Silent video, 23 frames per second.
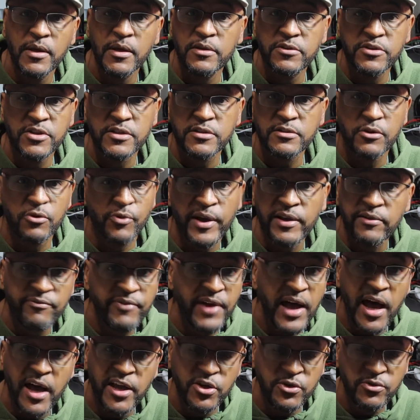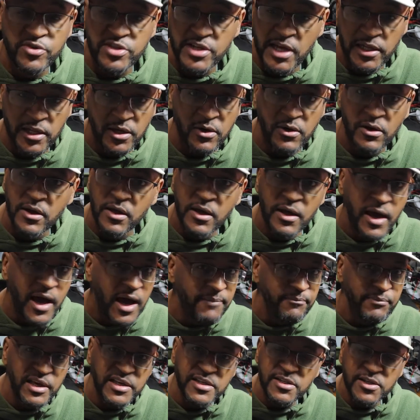Just great value Jello. I
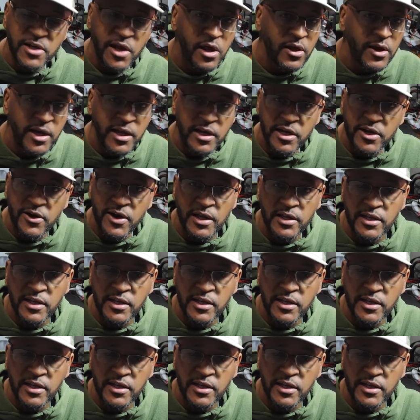mix it all in there.